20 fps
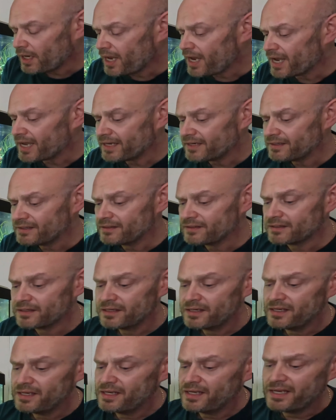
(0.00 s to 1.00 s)
and
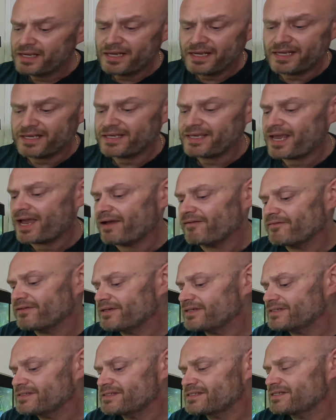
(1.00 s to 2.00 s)
it
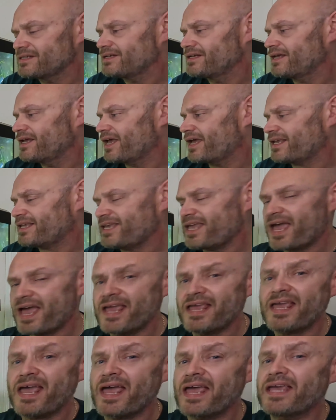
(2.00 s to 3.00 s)
carries a
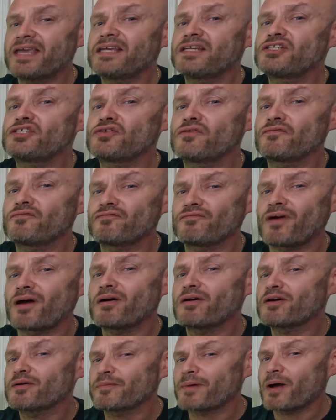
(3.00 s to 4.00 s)
KH of
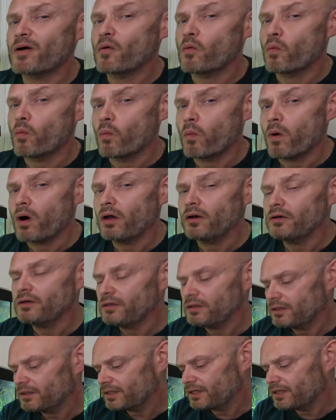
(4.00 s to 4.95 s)
round about 1